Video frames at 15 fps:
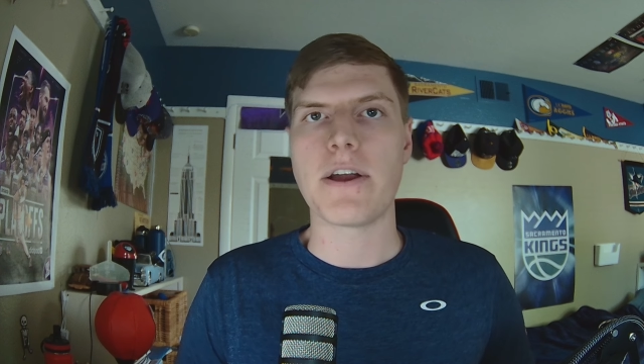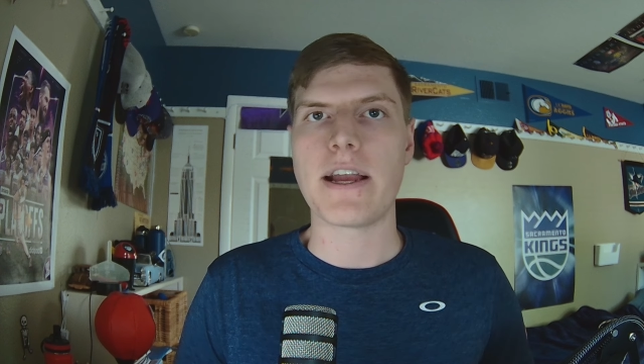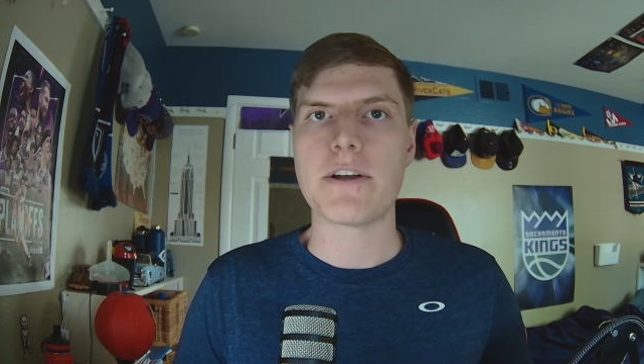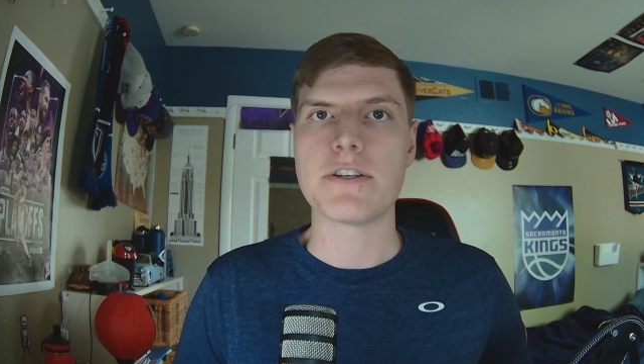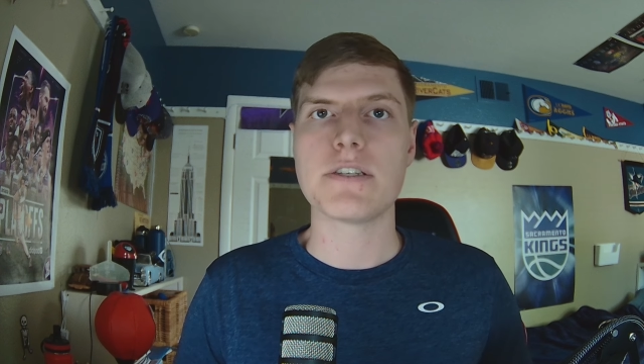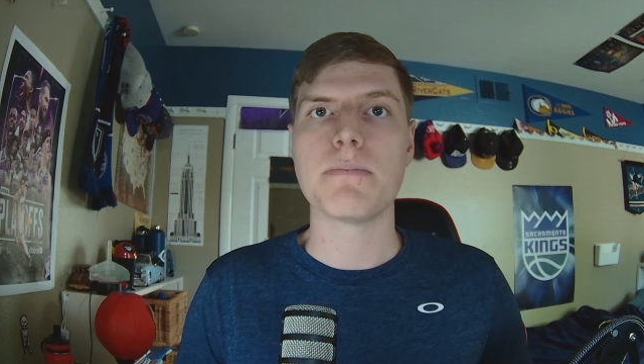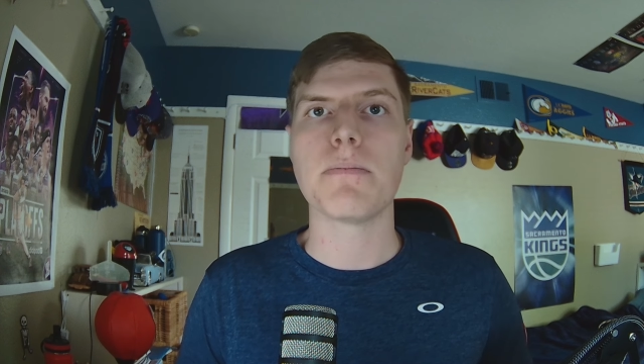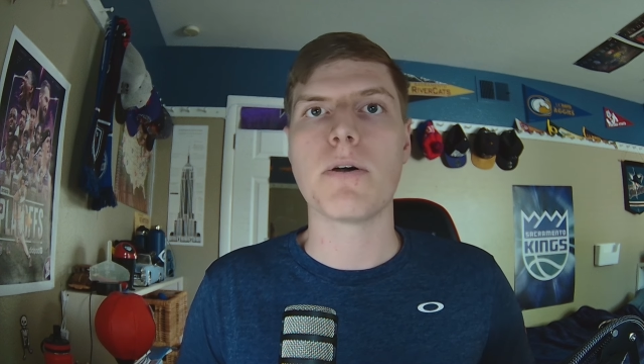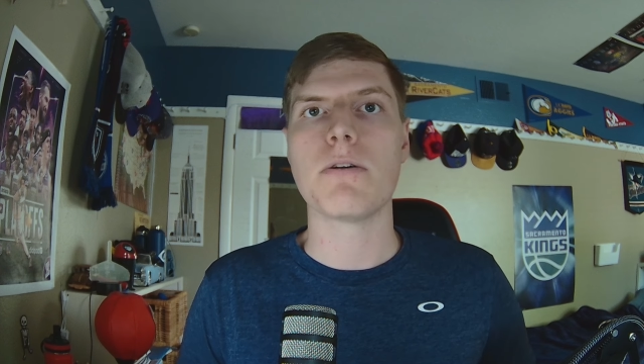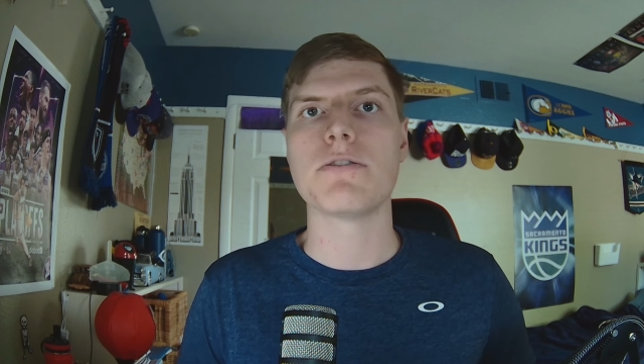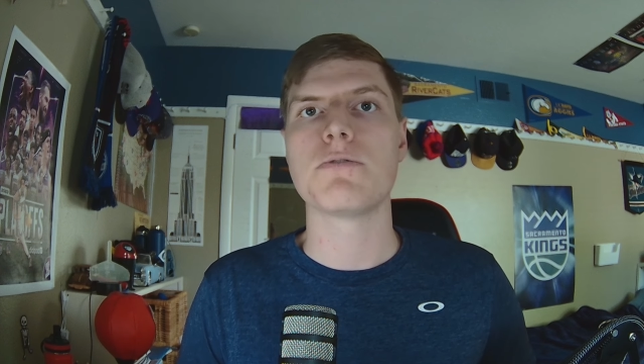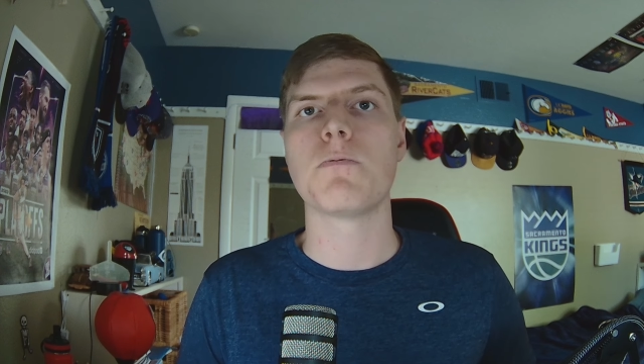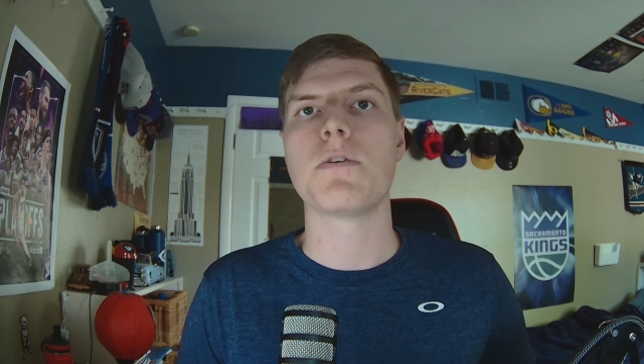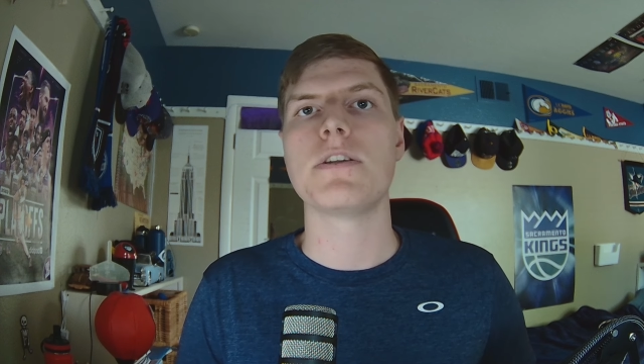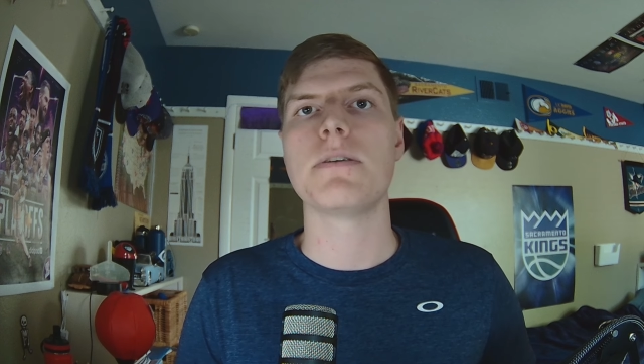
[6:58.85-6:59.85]
Harrison
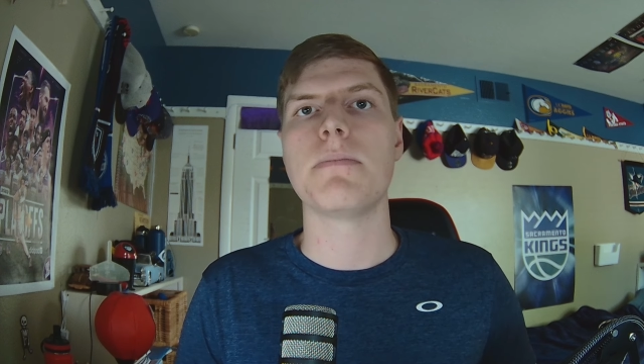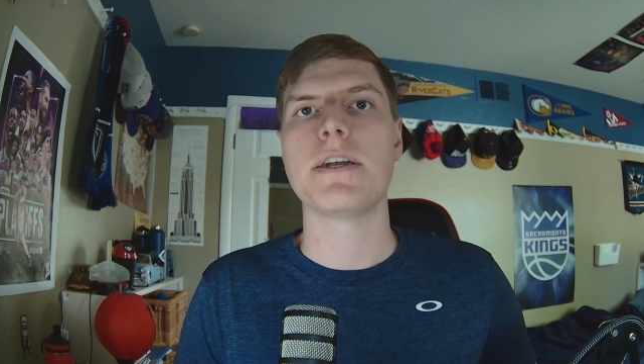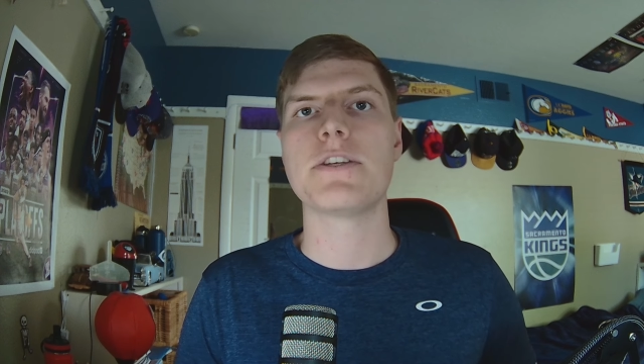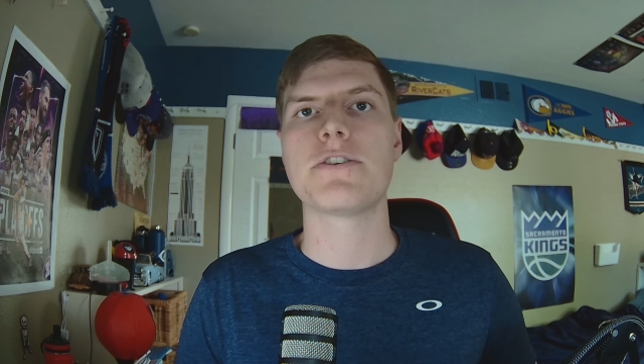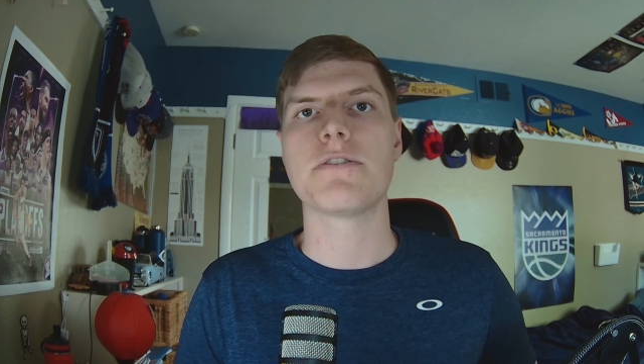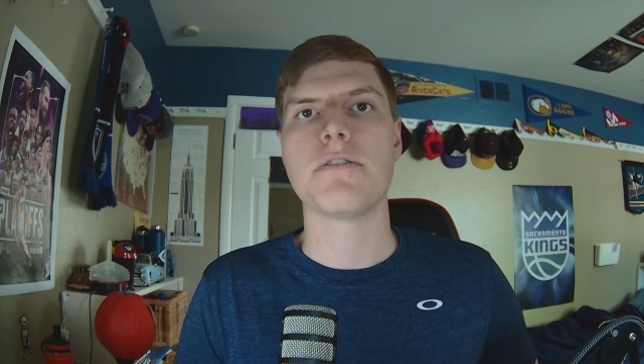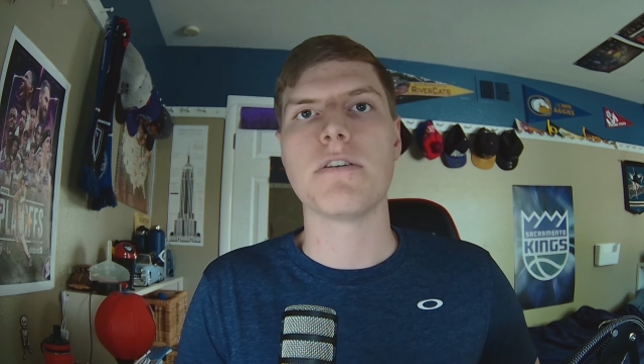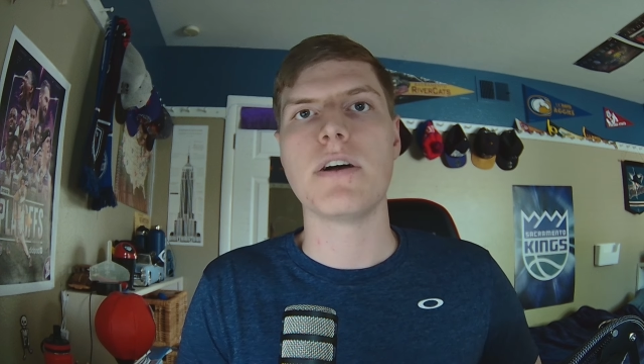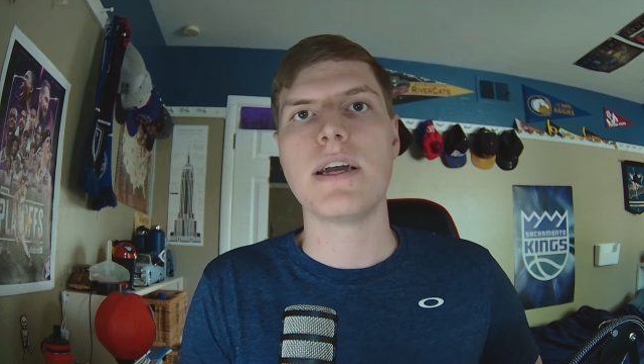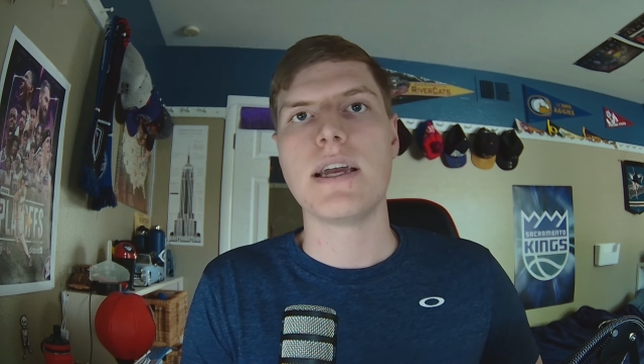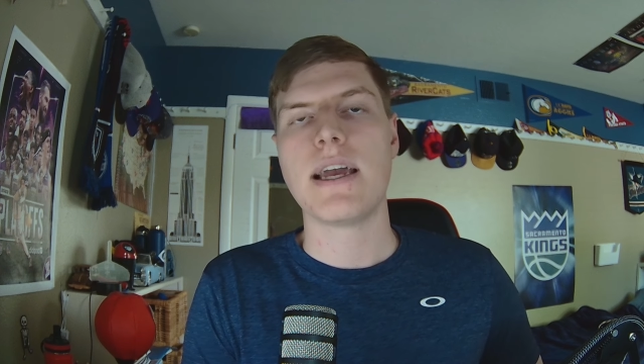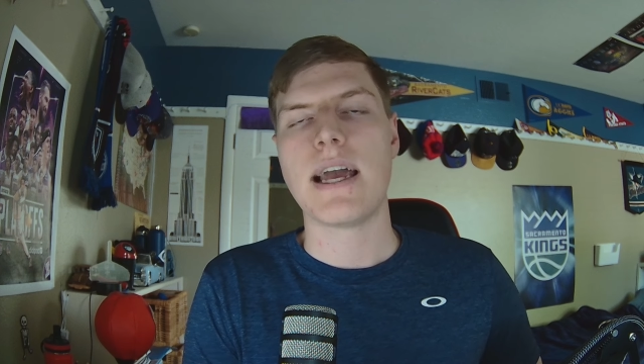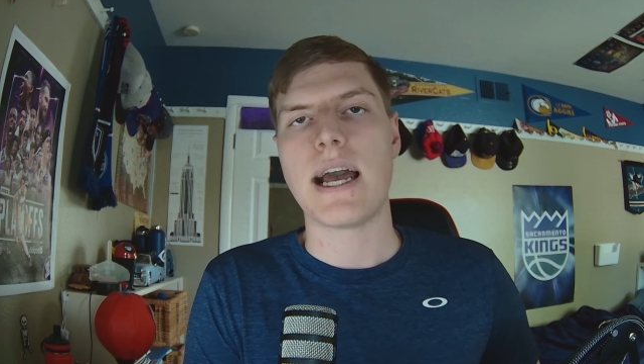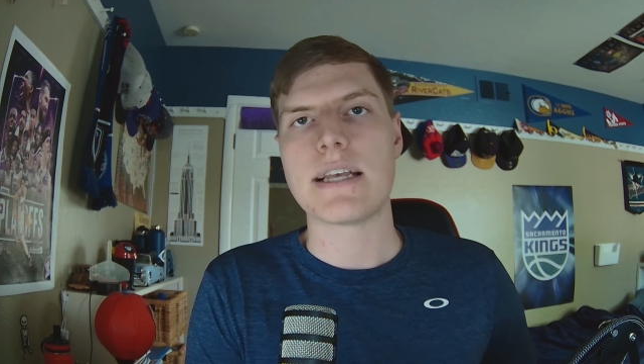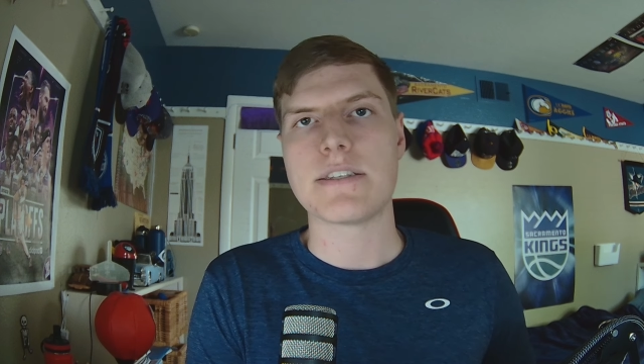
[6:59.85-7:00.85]
Barnes, one-dimensional
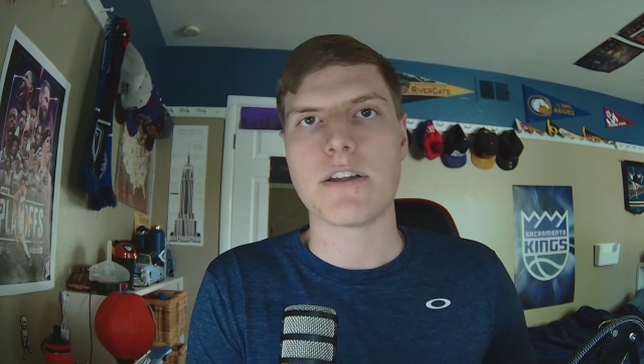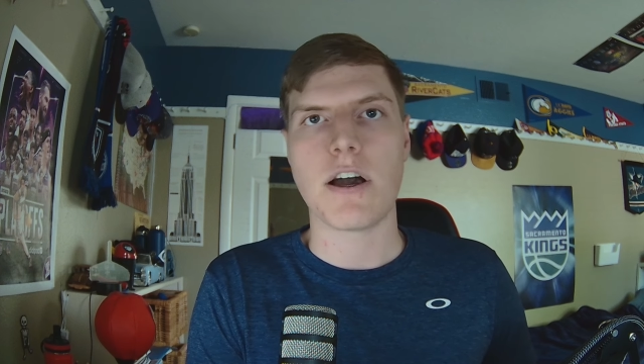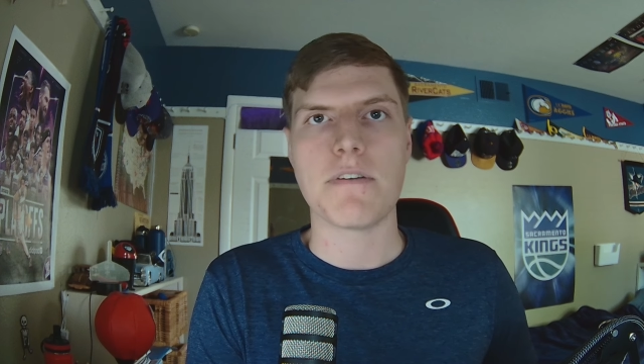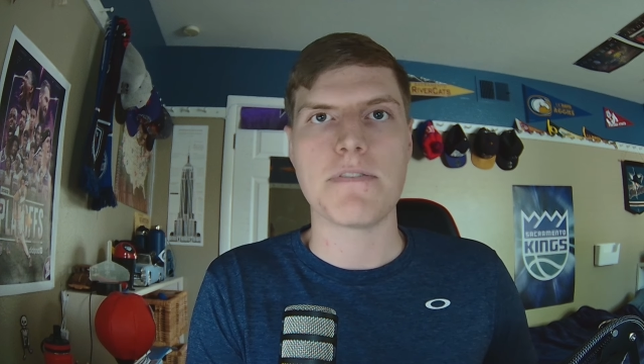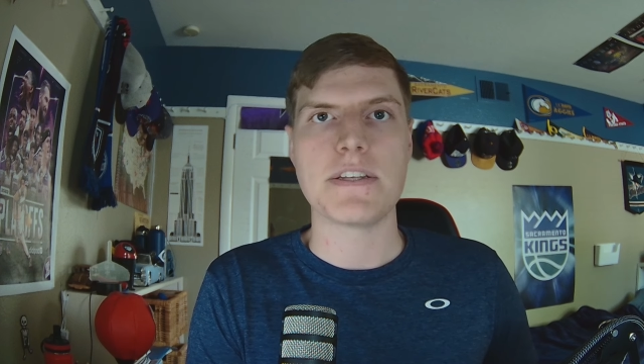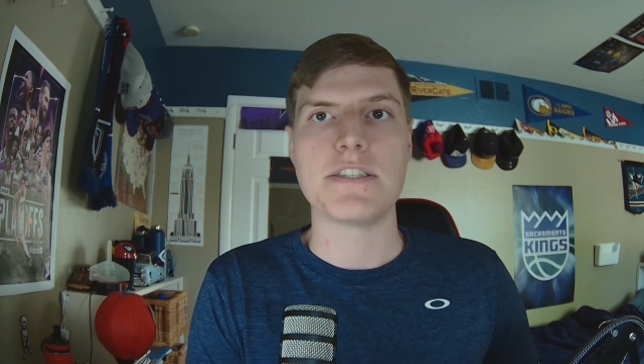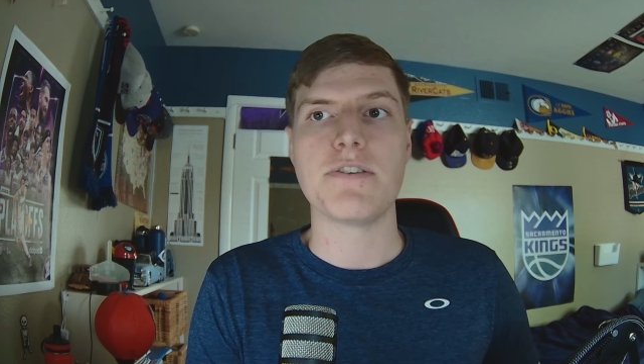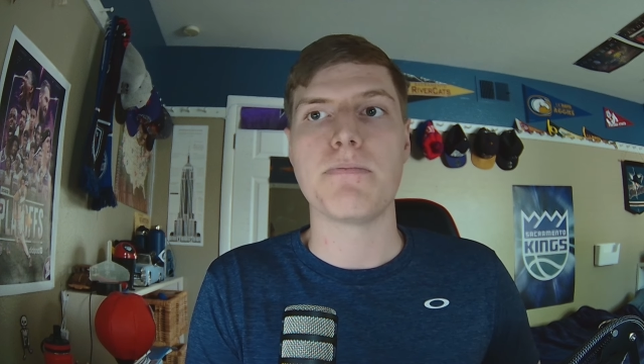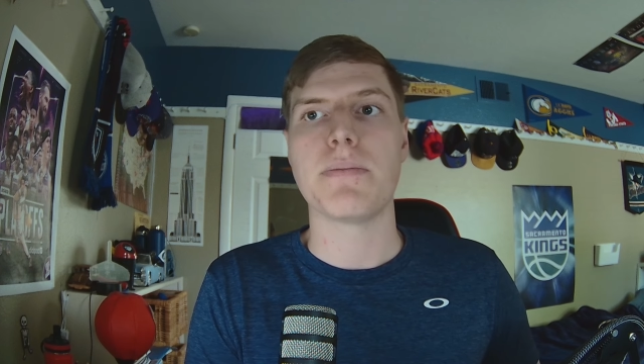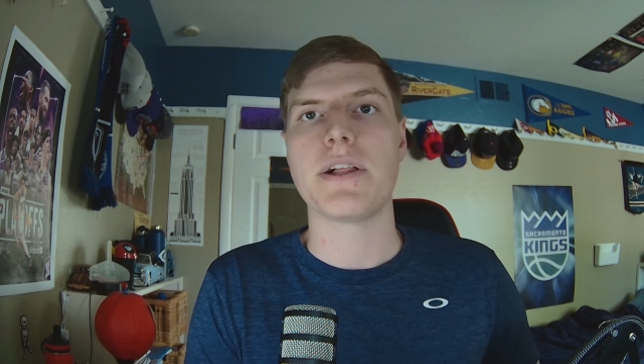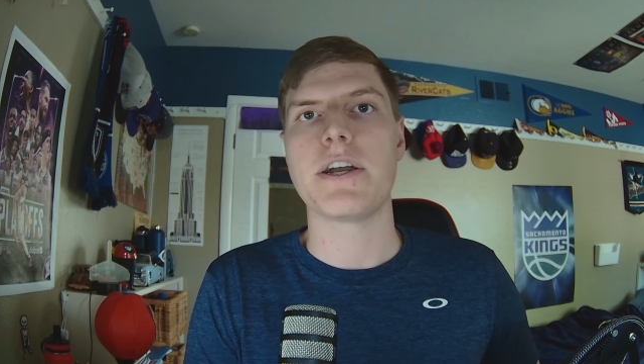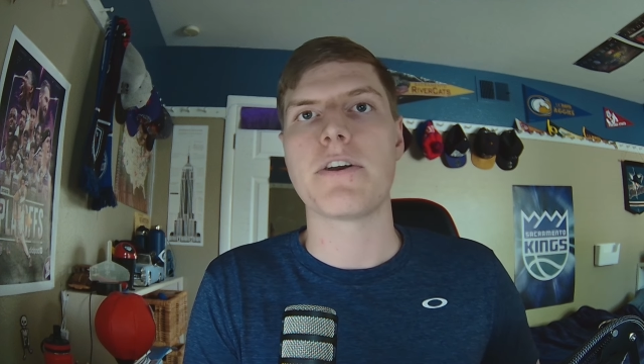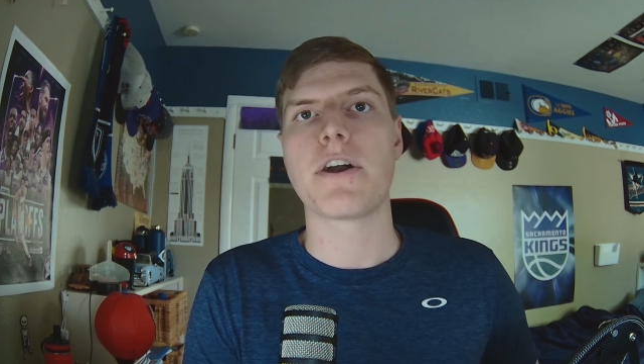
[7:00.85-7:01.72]
as an offensive player,